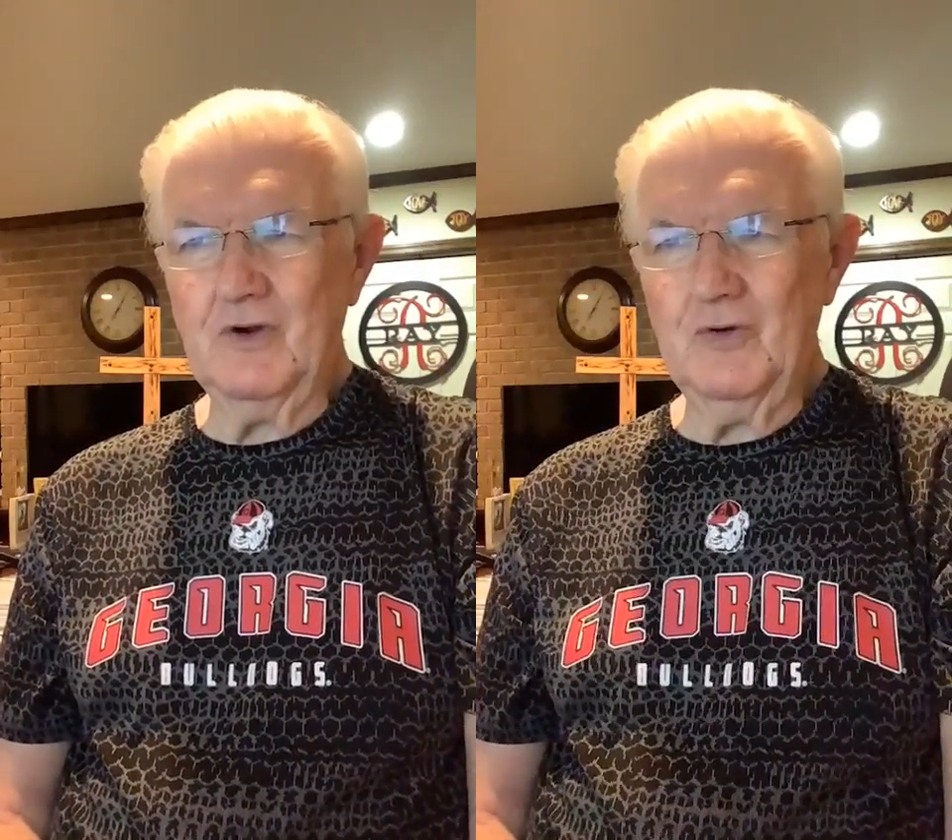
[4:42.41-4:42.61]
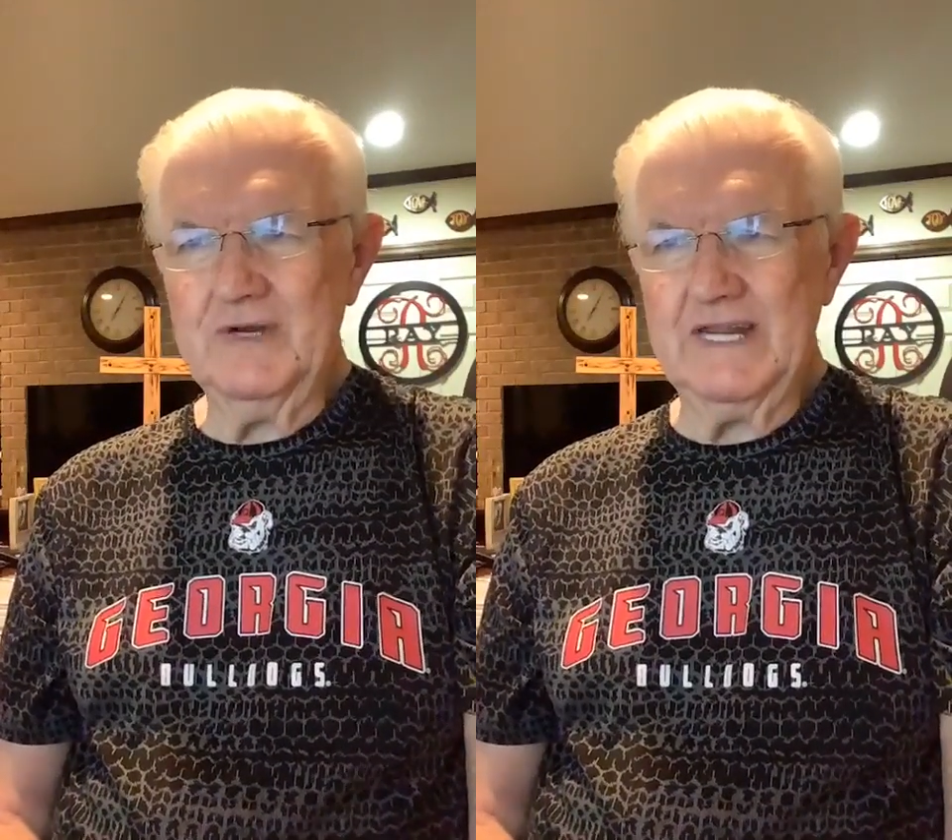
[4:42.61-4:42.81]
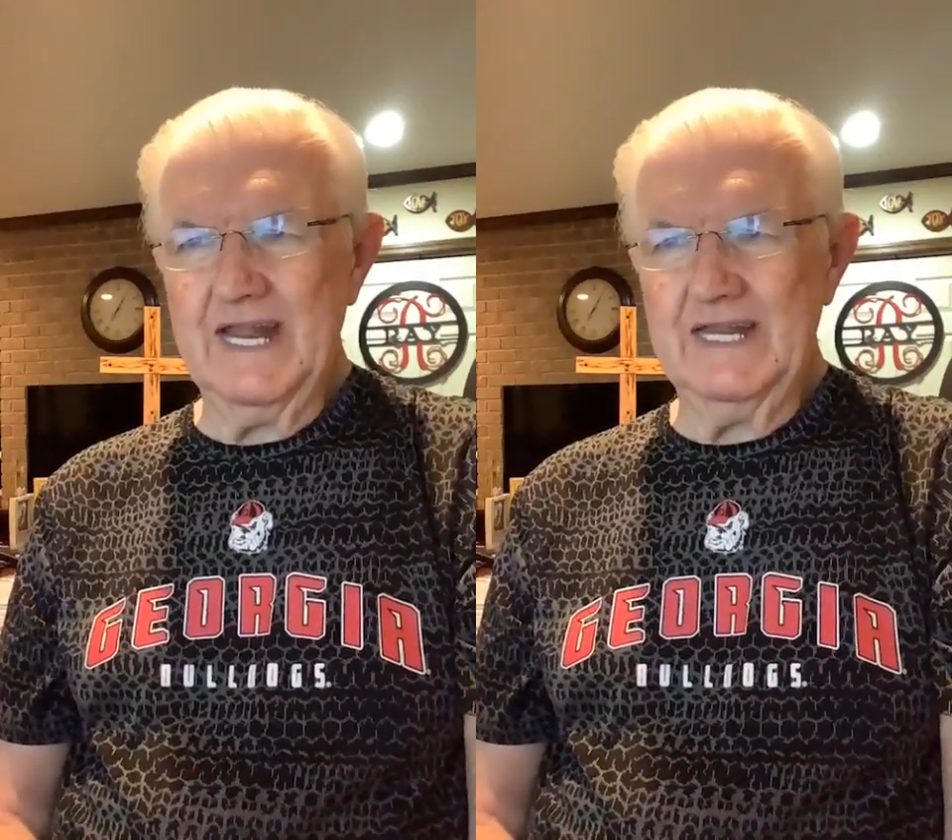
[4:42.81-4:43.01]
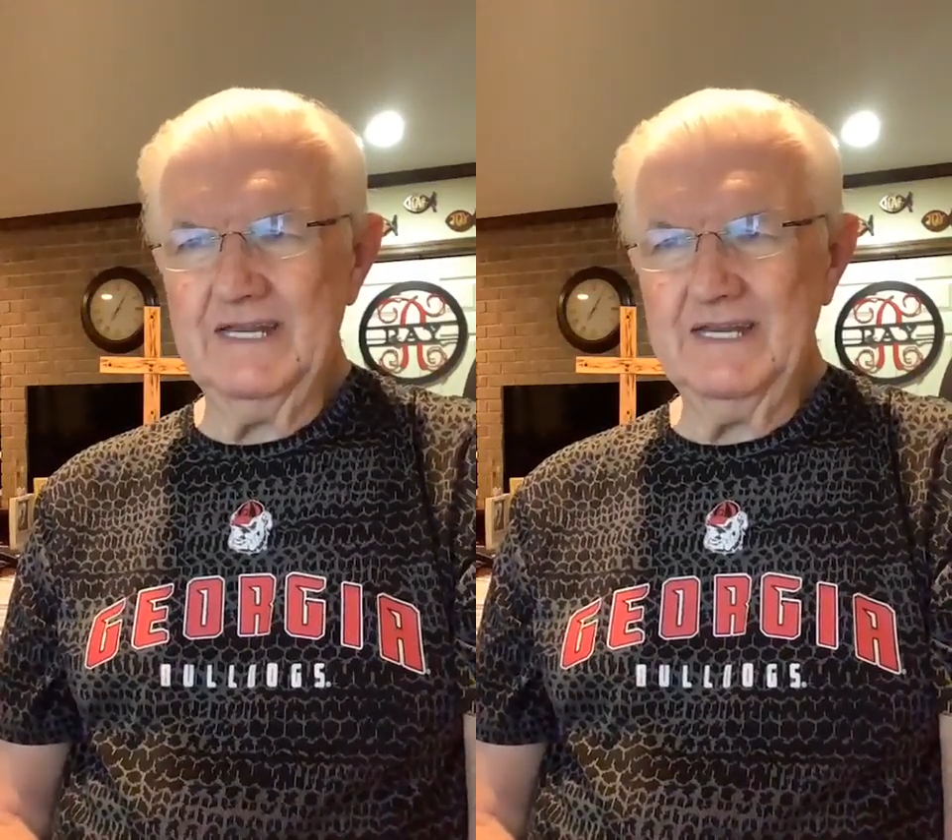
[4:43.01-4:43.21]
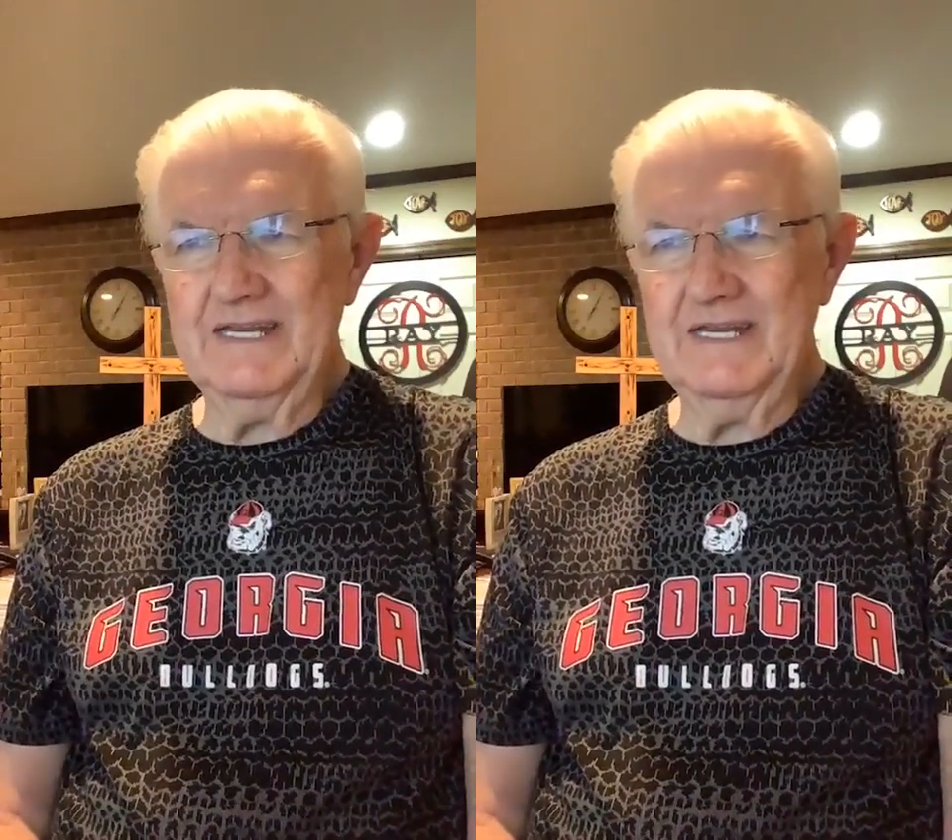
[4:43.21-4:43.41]

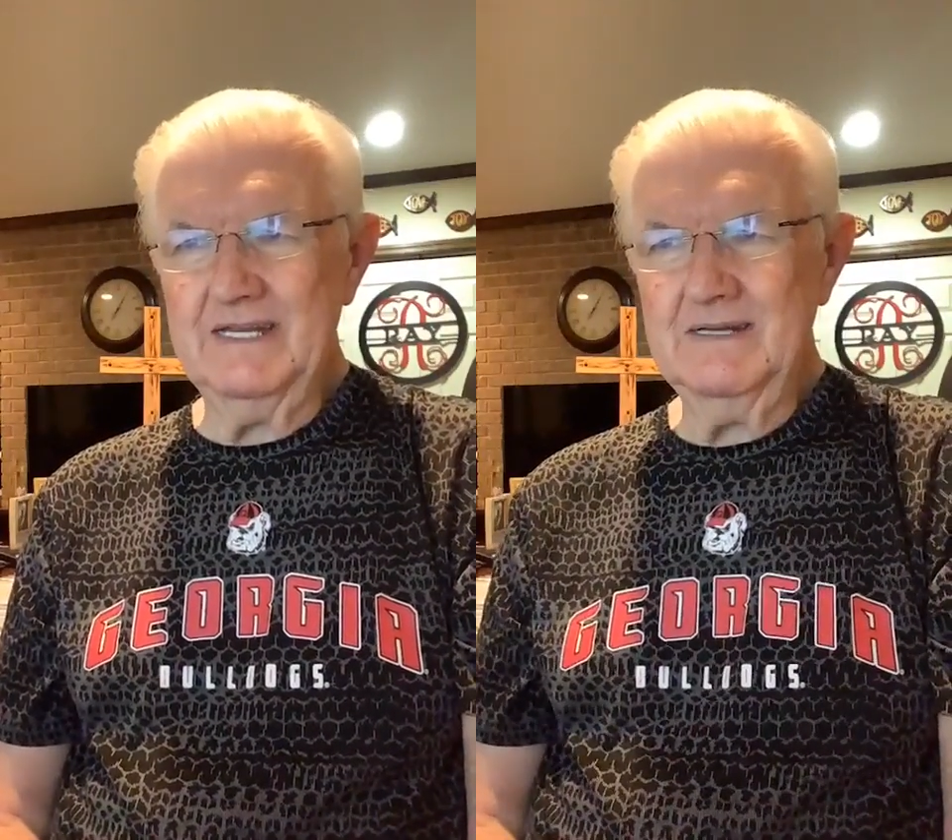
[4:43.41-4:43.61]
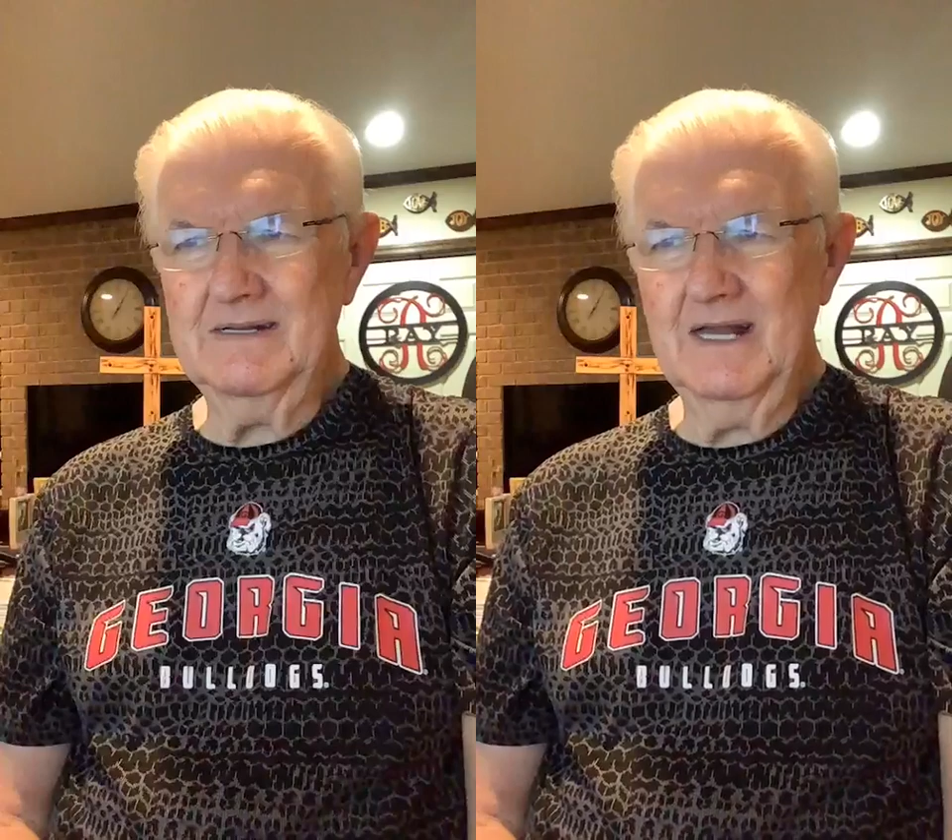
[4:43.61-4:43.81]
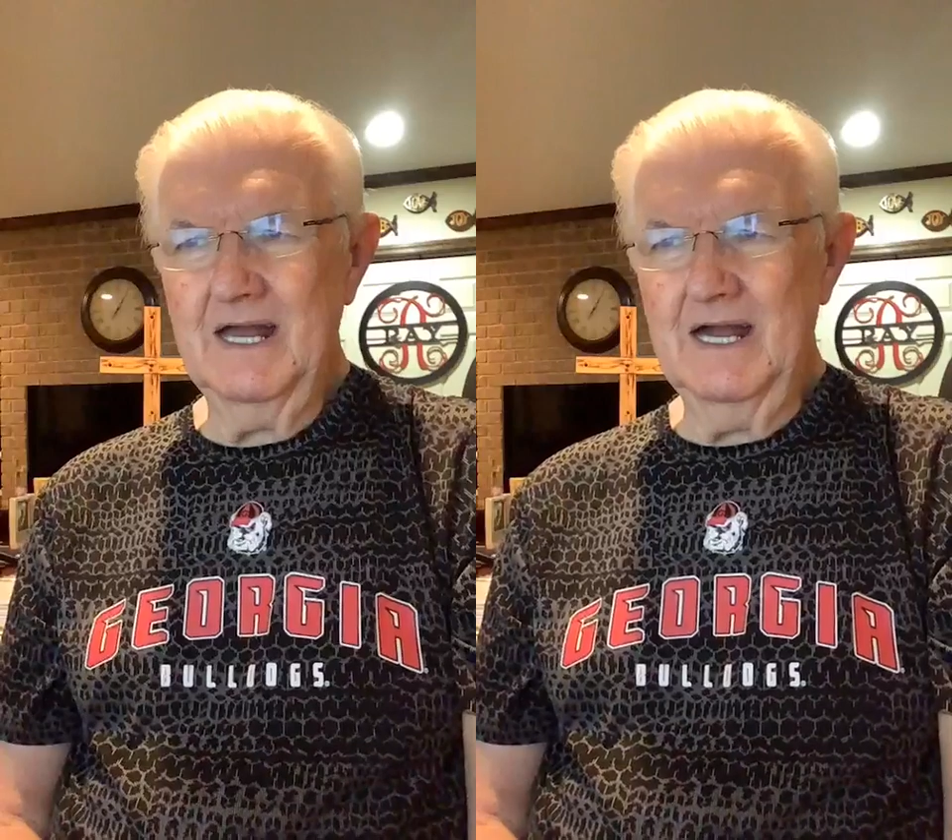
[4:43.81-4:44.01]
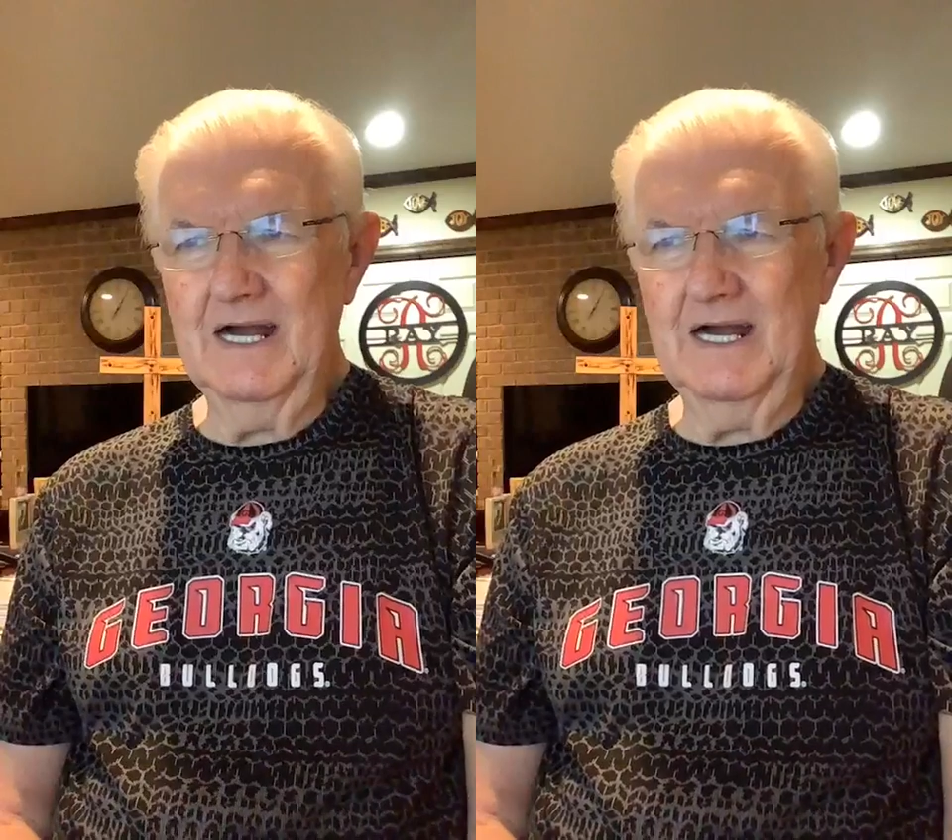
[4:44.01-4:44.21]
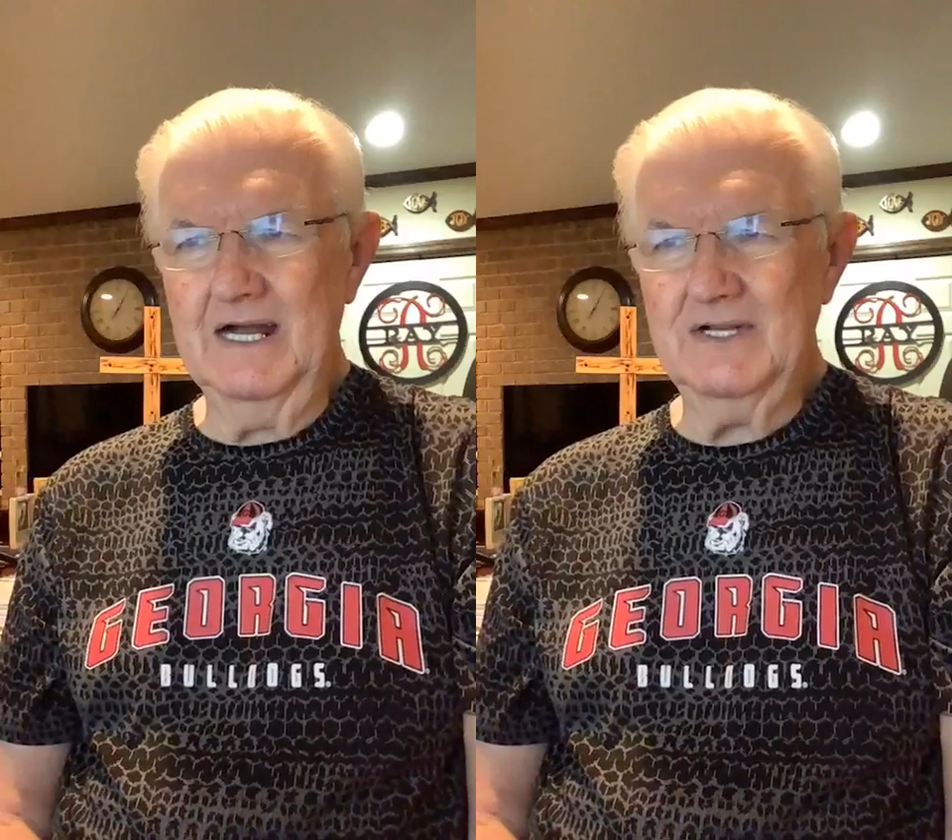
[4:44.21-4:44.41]
creating
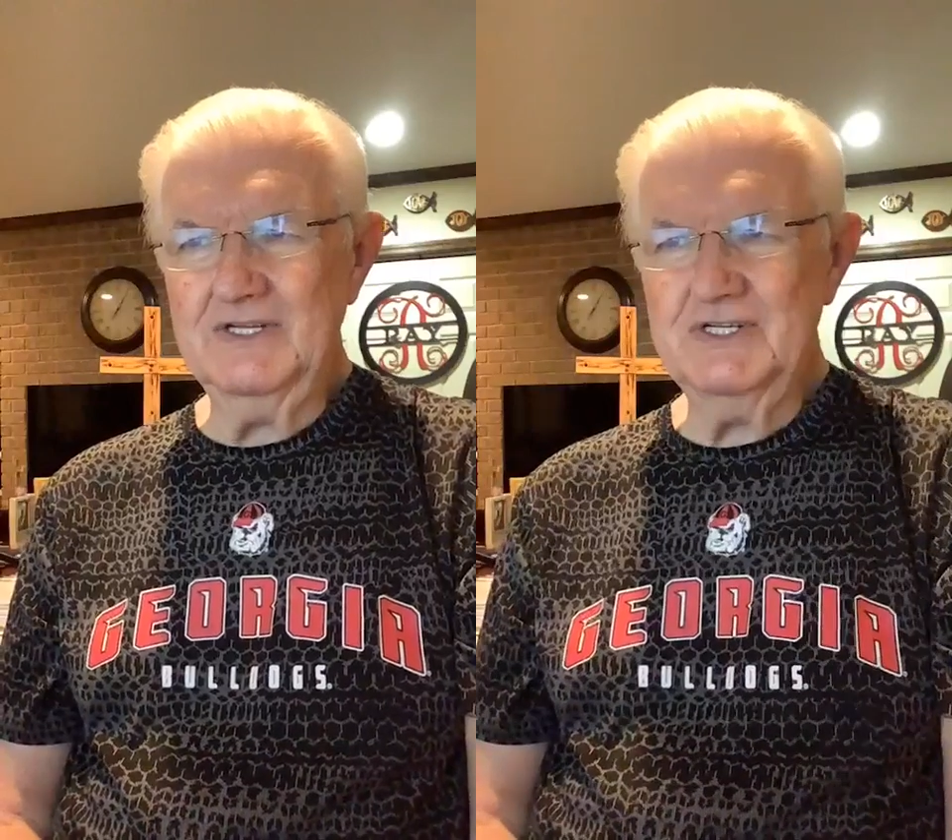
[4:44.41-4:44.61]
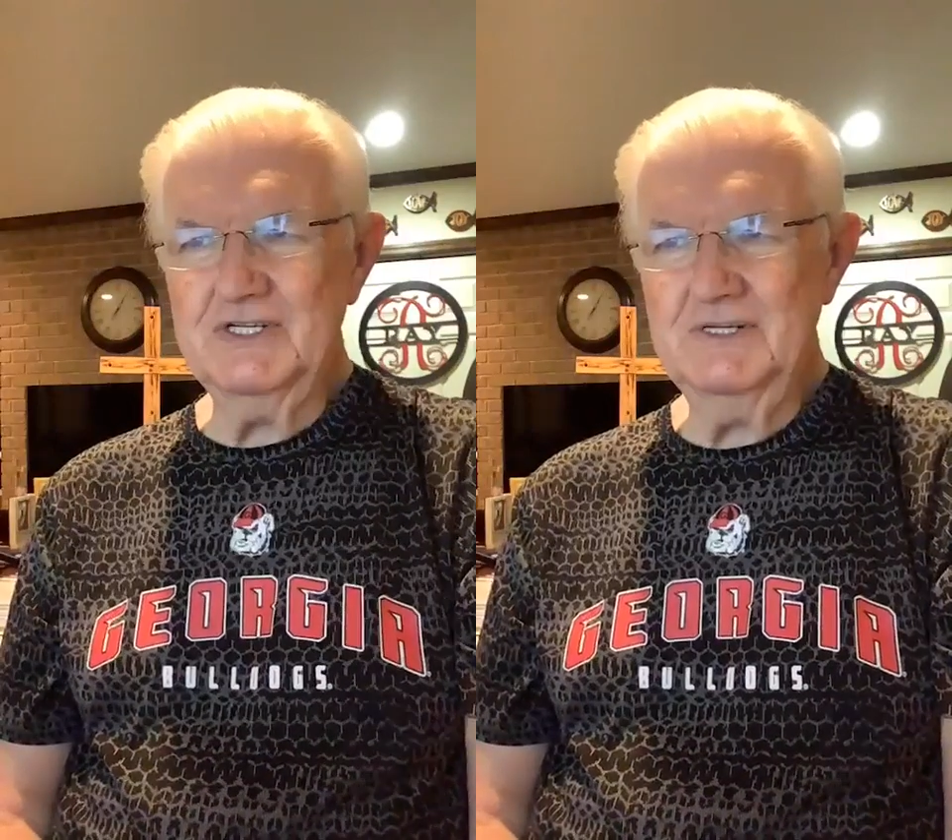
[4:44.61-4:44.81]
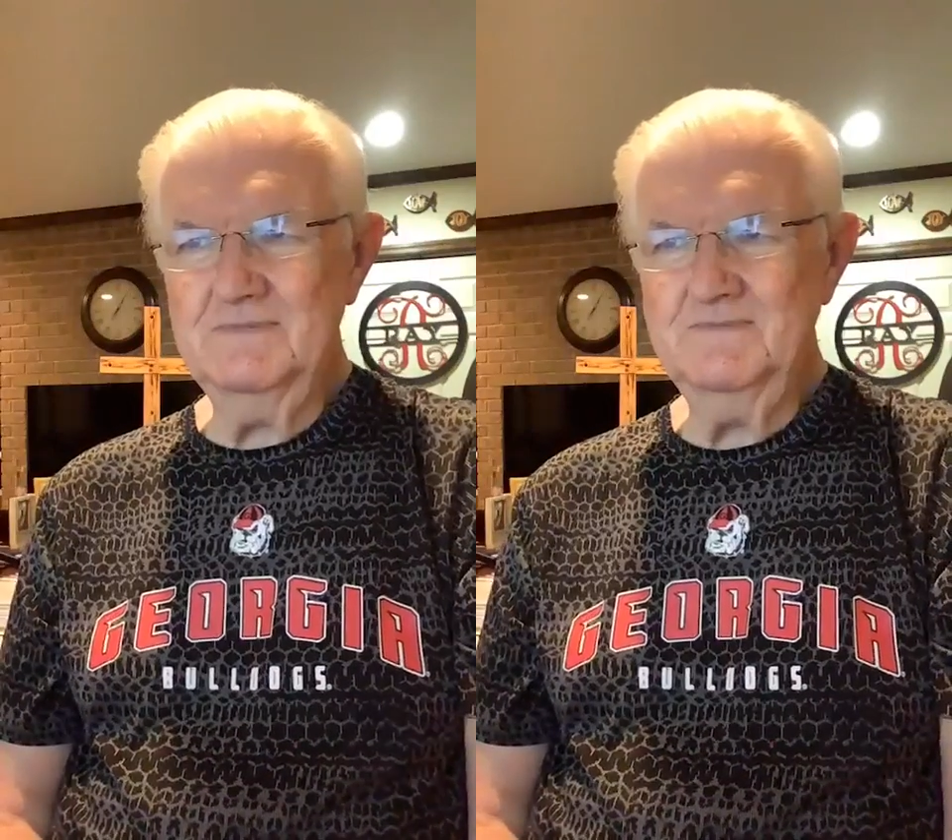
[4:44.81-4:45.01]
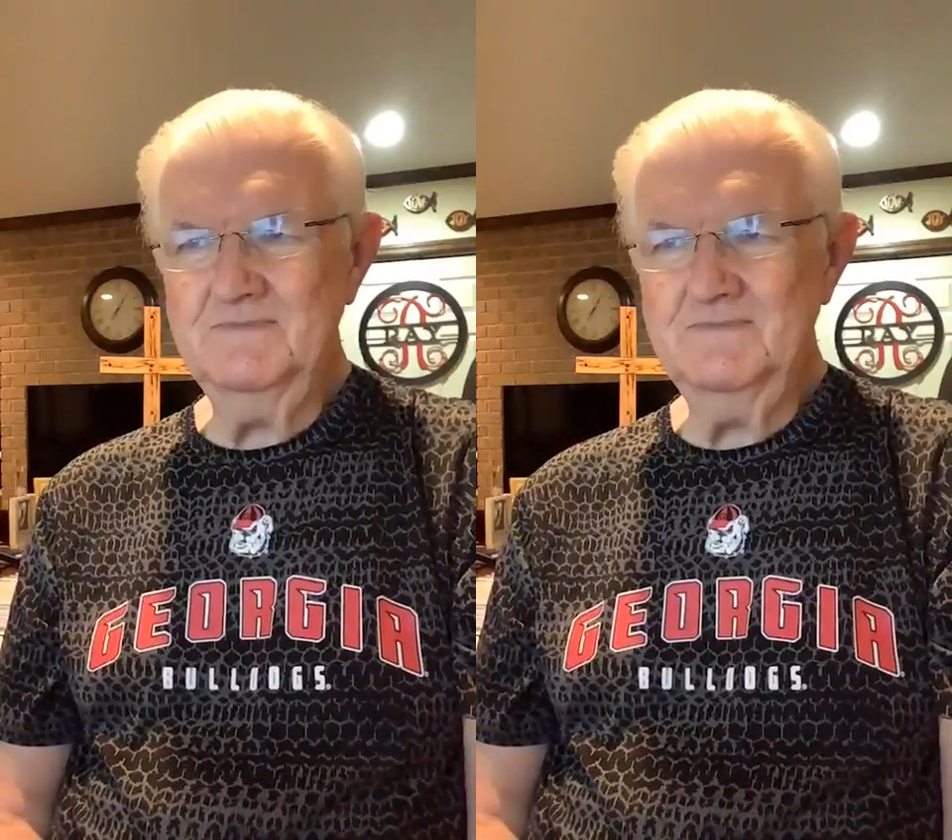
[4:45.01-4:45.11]
us